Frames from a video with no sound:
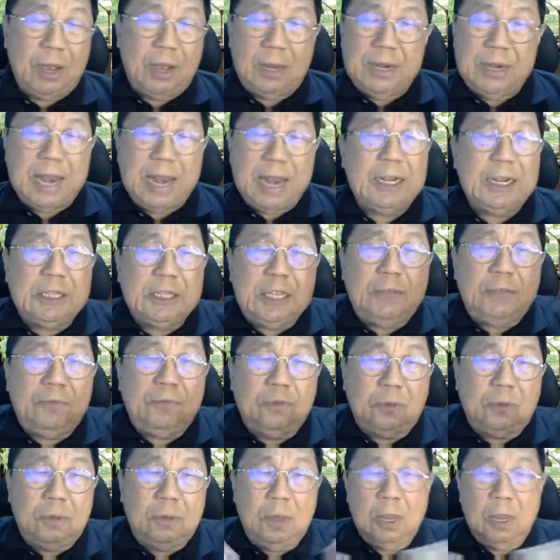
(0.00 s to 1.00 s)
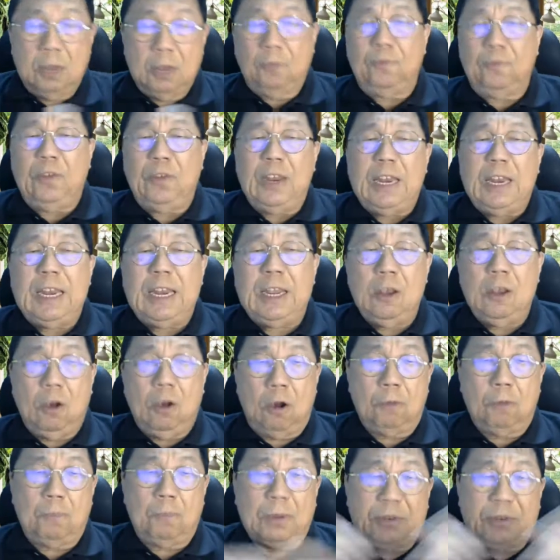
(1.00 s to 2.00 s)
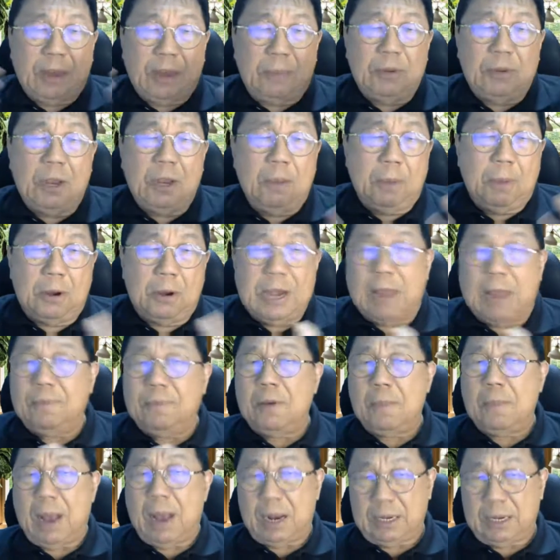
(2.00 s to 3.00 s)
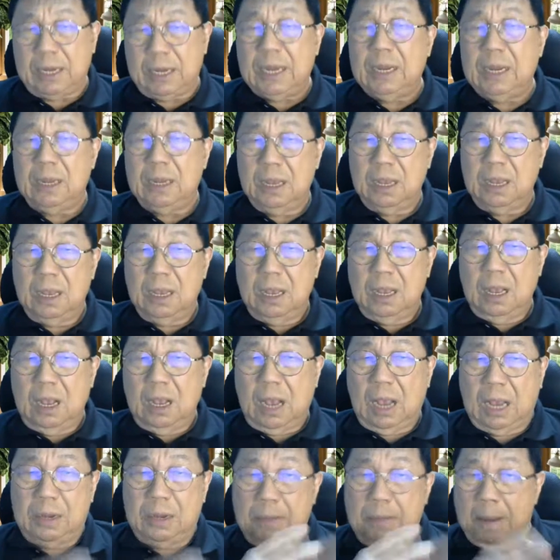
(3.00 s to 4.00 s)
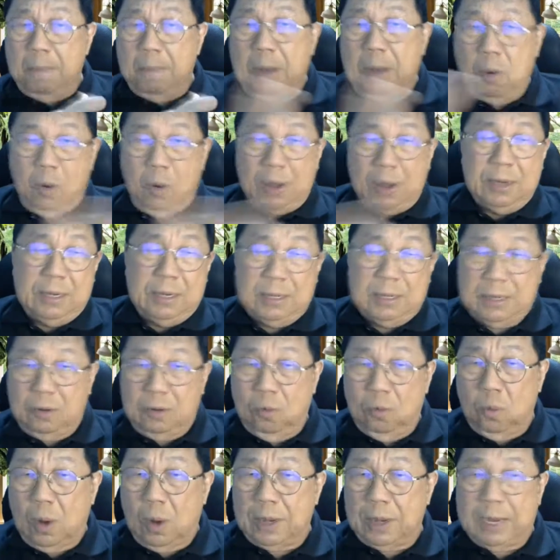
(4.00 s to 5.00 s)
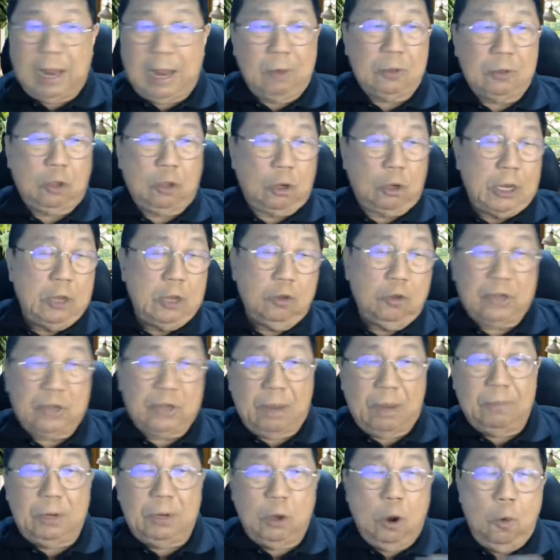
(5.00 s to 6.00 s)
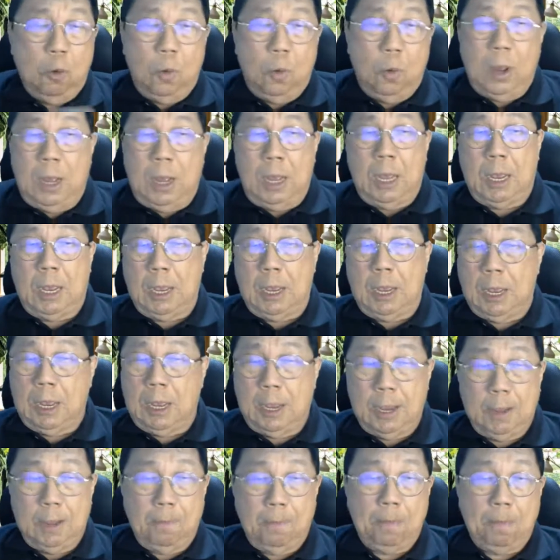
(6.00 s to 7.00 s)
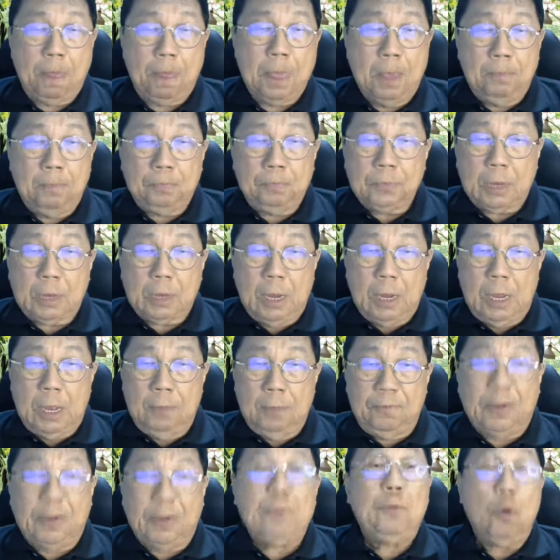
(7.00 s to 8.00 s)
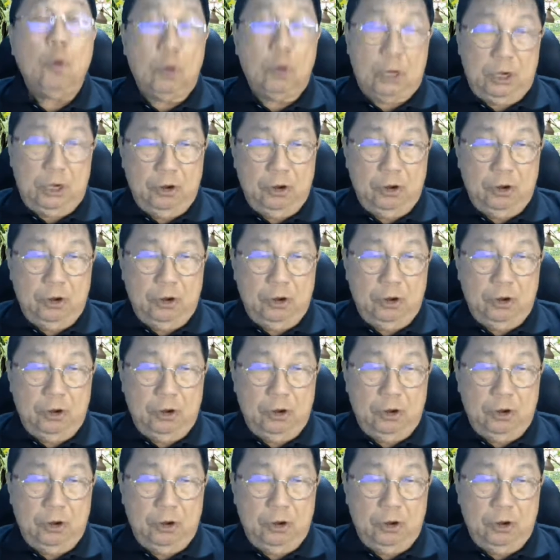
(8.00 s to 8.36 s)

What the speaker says: negative feeling or perception about network marketing. I remember one day I was talking to somebody over Facebook,